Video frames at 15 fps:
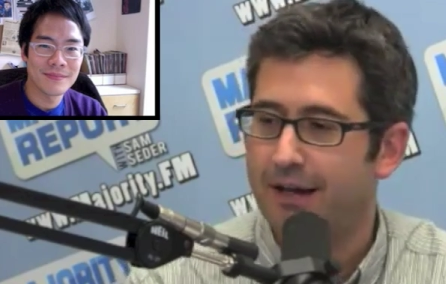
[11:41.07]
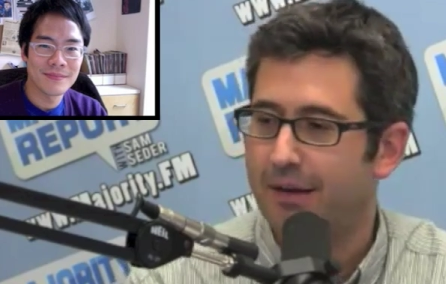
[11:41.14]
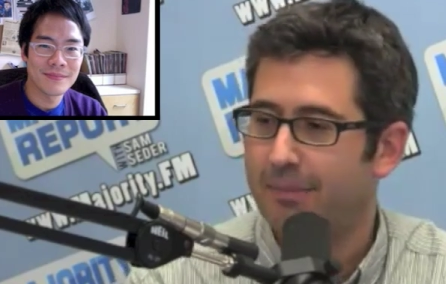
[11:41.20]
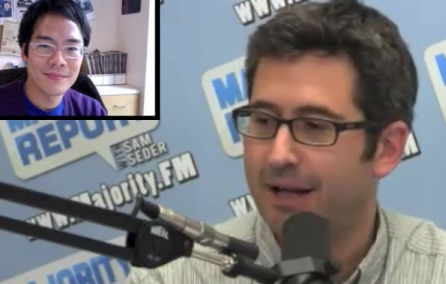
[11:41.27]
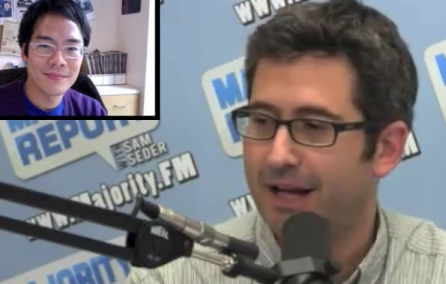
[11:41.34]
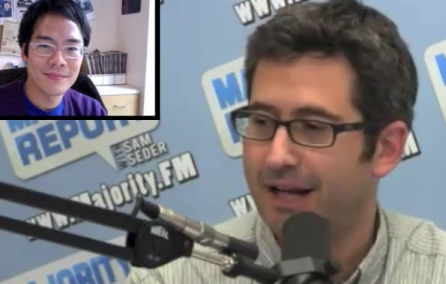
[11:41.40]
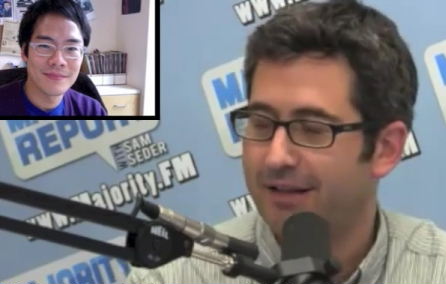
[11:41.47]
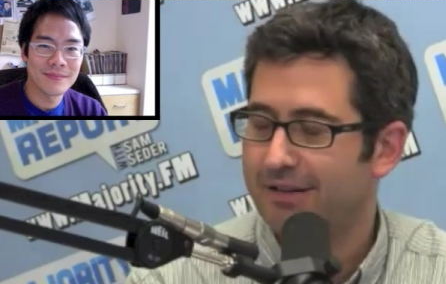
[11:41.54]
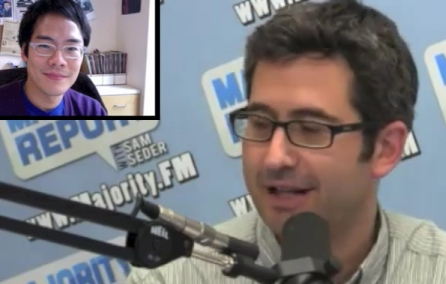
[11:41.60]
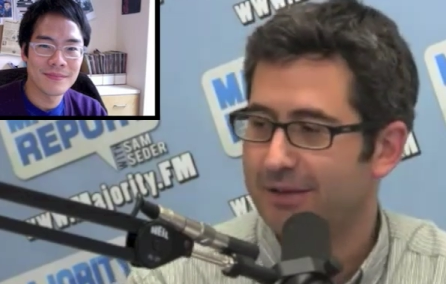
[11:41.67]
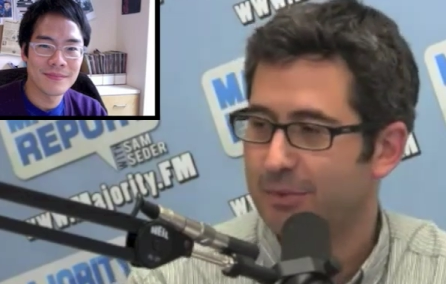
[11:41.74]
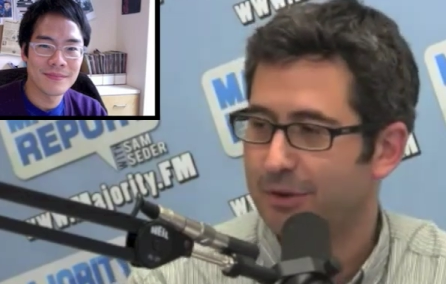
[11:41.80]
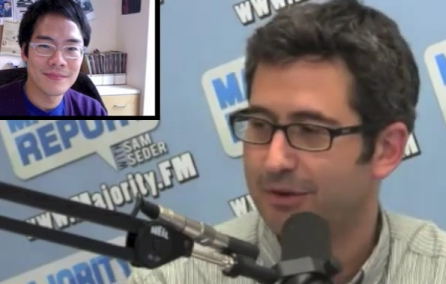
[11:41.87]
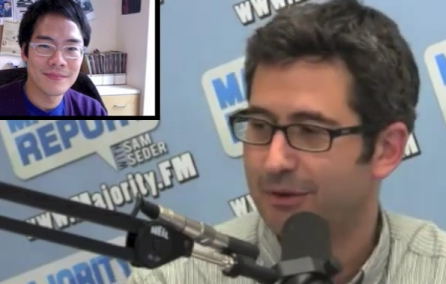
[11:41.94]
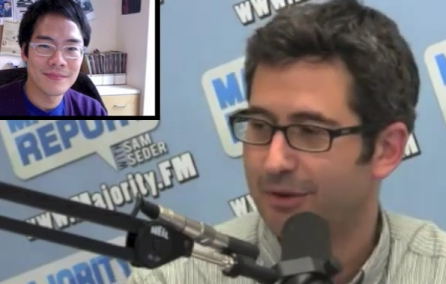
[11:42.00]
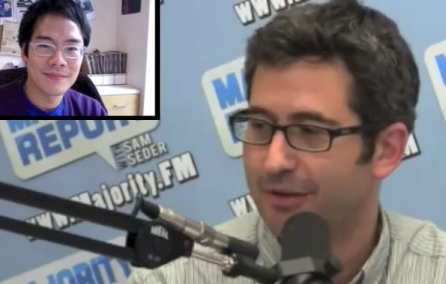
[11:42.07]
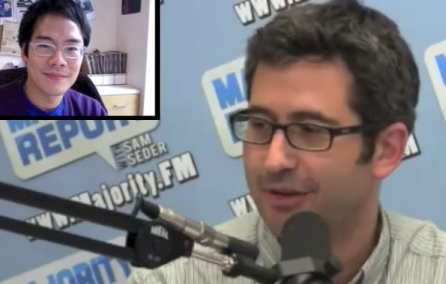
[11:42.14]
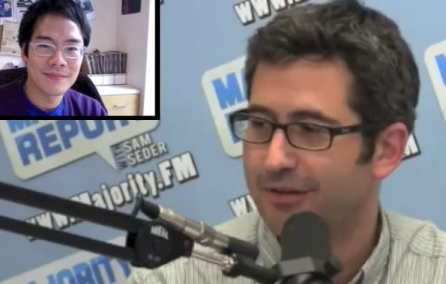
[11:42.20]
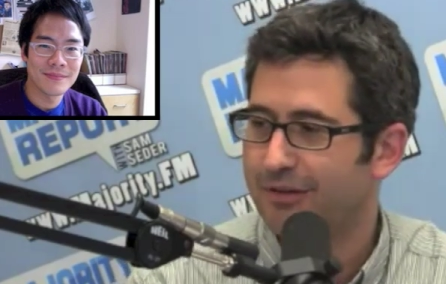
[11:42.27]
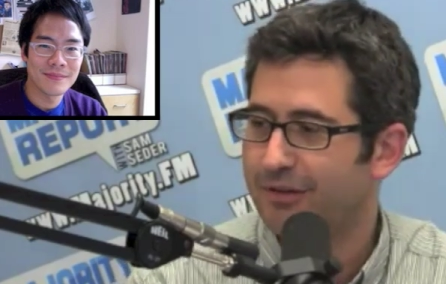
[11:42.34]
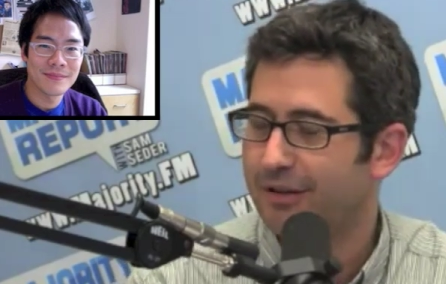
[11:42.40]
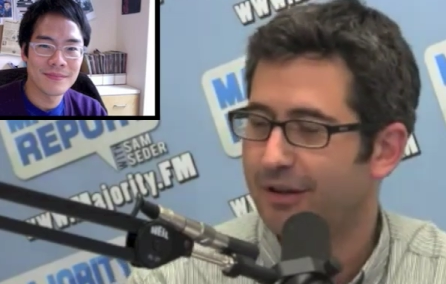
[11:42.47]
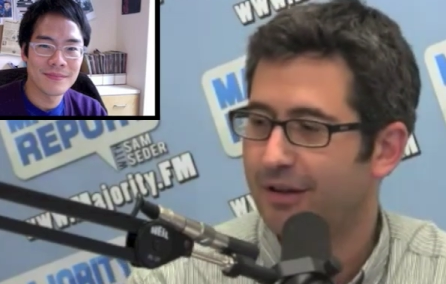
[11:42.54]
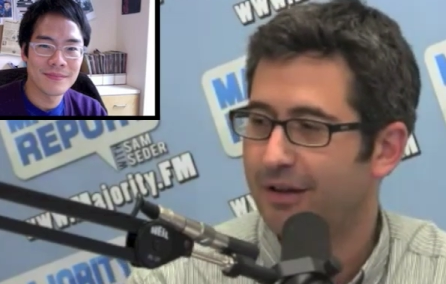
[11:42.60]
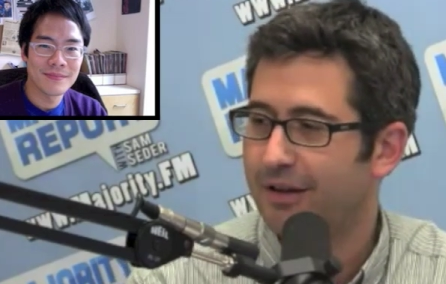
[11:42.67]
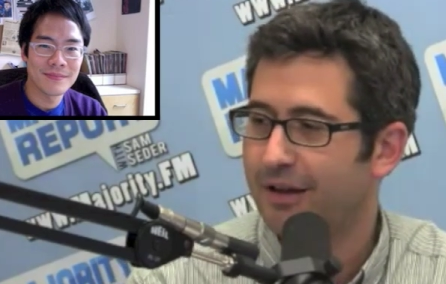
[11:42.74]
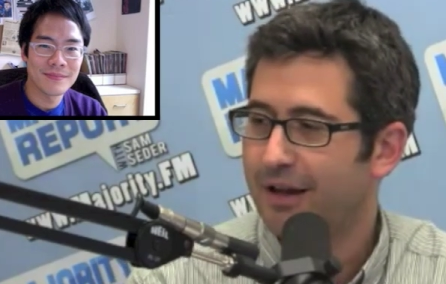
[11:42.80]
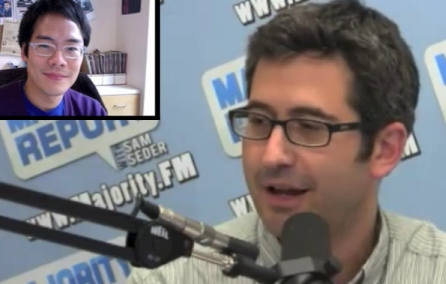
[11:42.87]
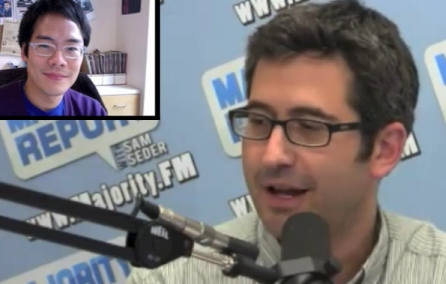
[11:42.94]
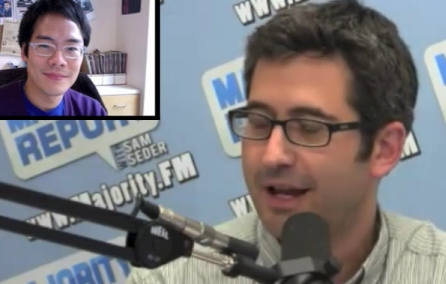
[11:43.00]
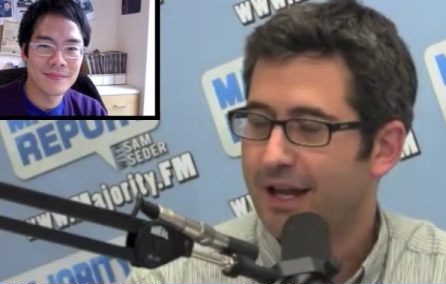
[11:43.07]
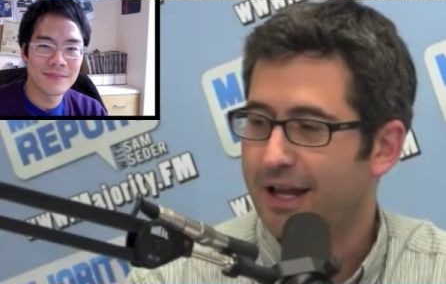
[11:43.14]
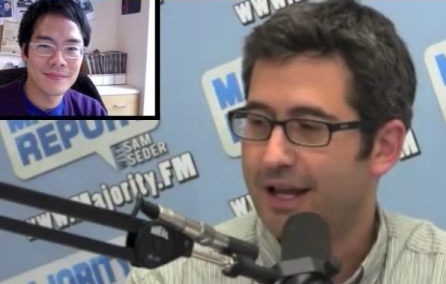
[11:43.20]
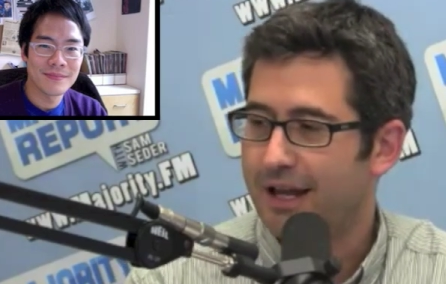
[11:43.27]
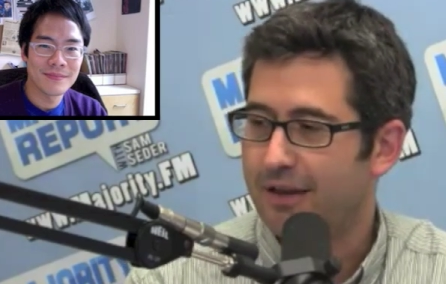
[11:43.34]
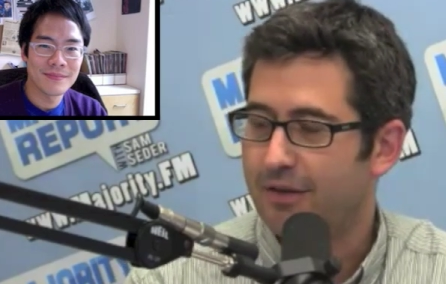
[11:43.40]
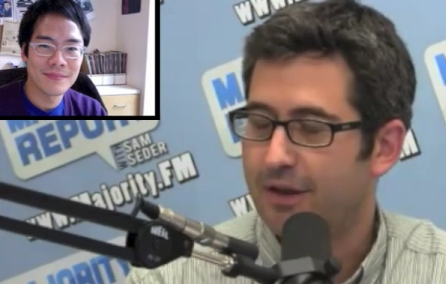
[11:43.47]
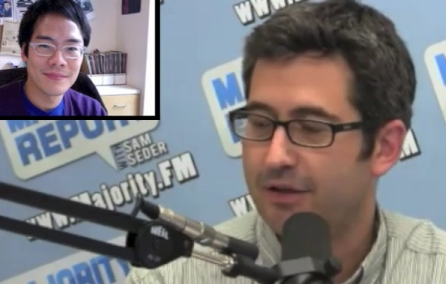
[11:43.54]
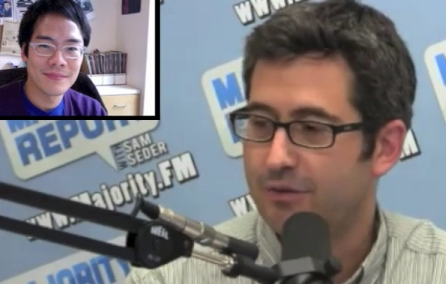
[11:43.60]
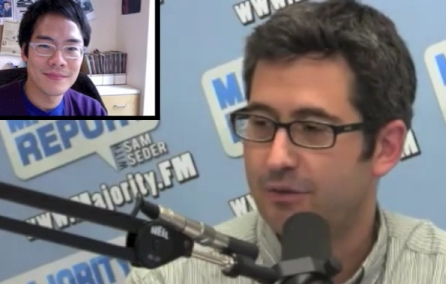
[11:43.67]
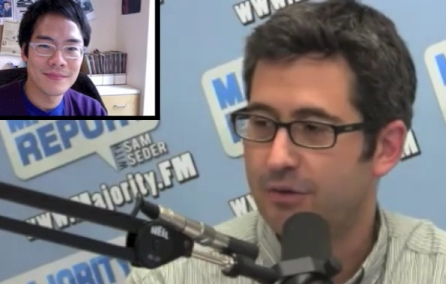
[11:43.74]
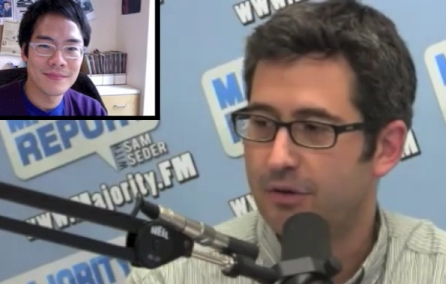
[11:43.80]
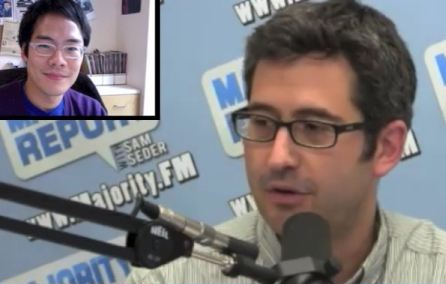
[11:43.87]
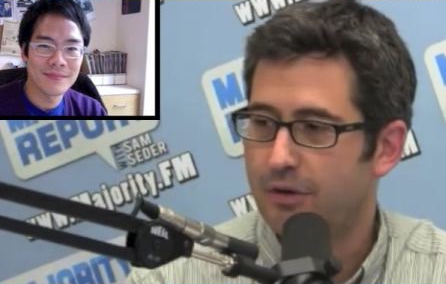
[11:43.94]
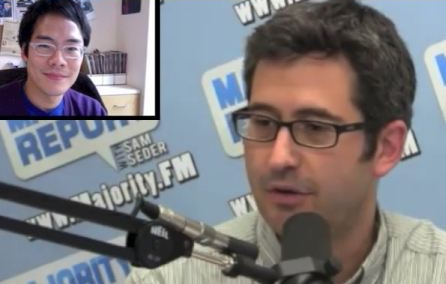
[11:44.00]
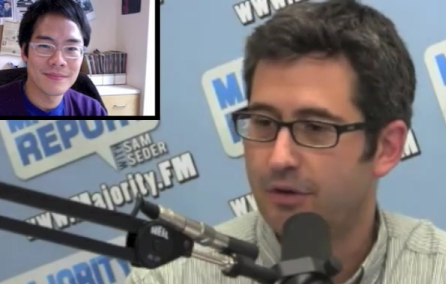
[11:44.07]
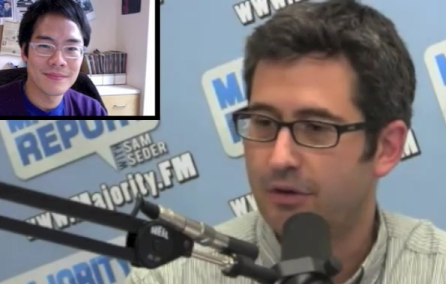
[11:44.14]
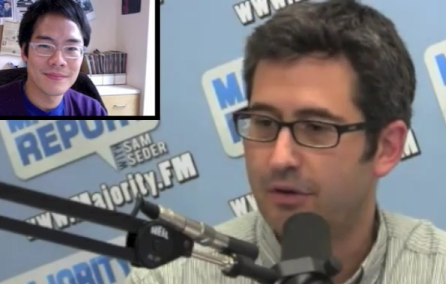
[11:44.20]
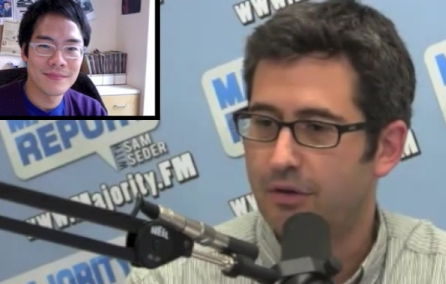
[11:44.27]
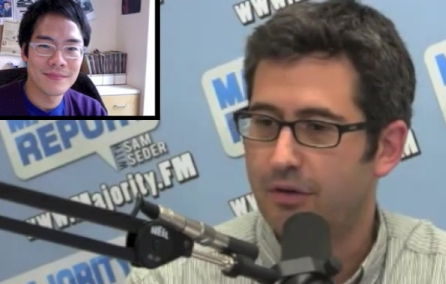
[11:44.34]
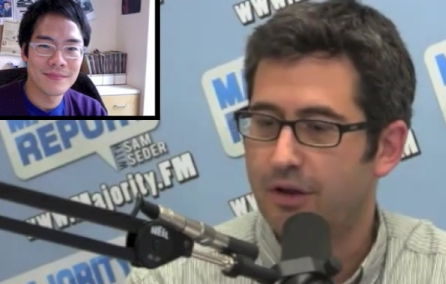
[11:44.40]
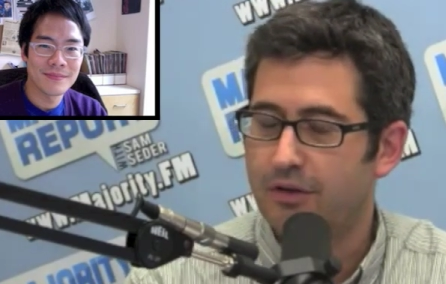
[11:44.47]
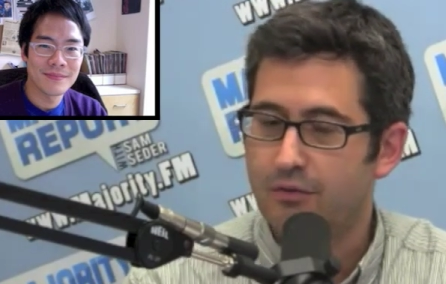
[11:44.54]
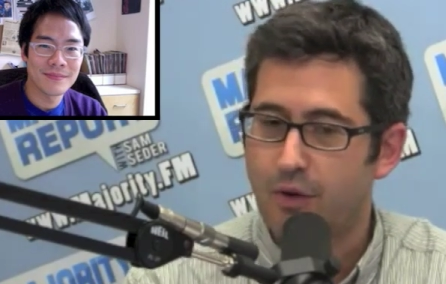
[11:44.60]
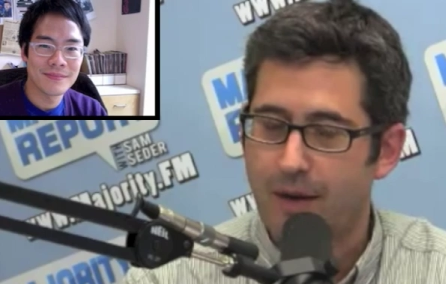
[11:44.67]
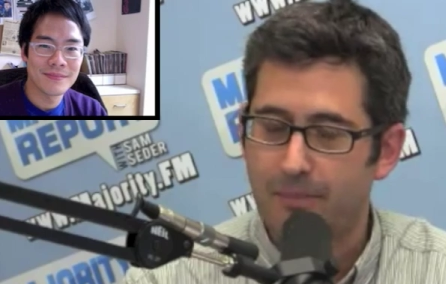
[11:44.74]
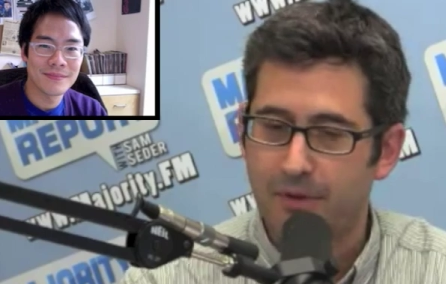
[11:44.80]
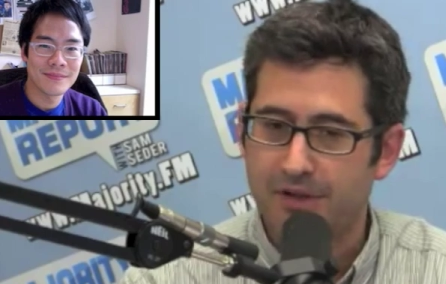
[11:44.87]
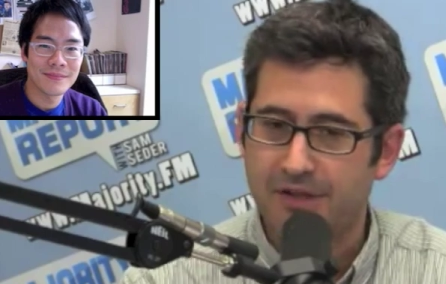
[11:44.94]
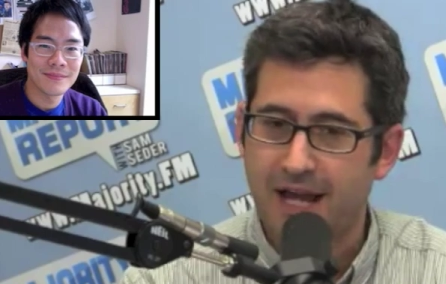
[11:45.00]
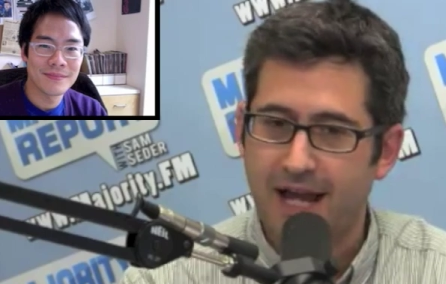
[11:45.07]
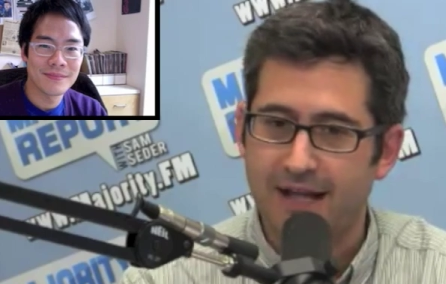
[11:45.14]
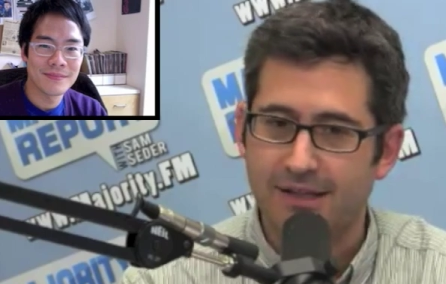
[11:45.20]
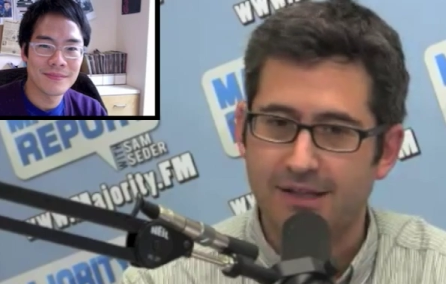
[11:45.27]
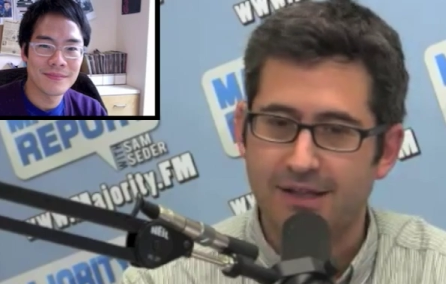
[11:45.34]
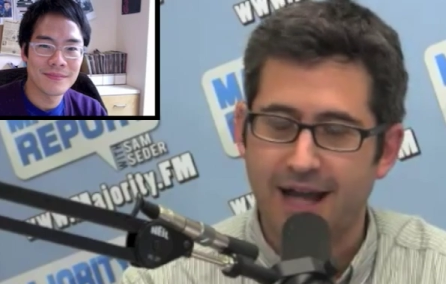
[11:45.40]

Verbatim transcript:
Speaker 1: I mean, I guess that's what sort of this uh, this uh, this represents.